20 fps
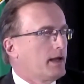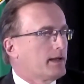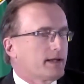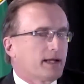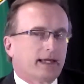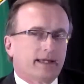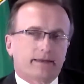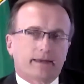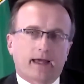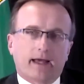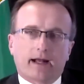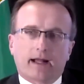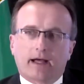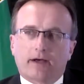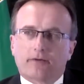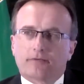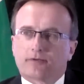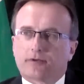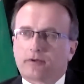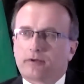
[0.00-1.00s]
And late that
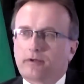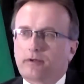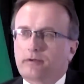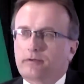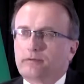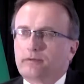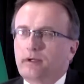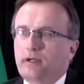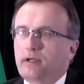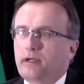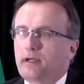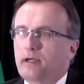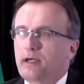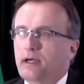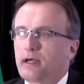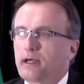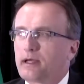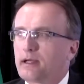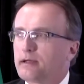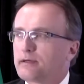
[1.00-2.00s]
afternoon,
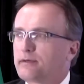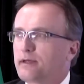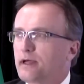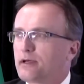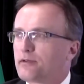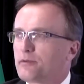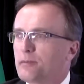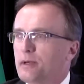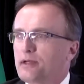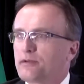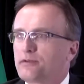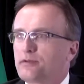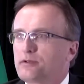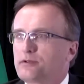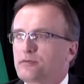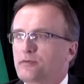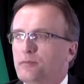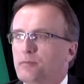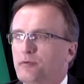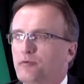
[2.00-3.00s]
I got a text
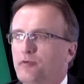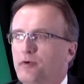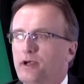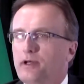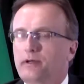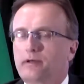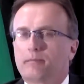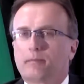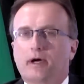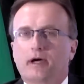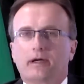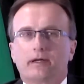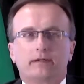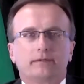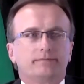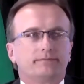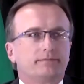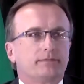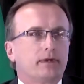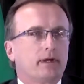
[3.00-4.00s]
message from a friend of mine,
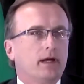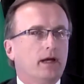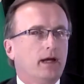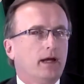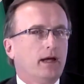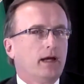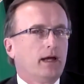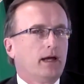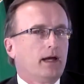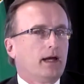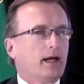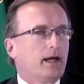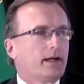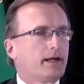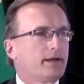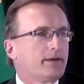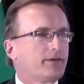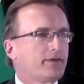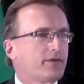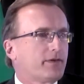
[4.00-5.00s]

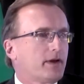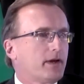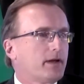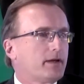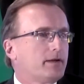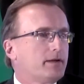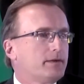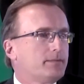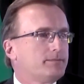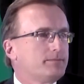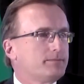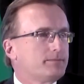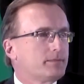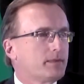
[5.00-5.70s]
and it said,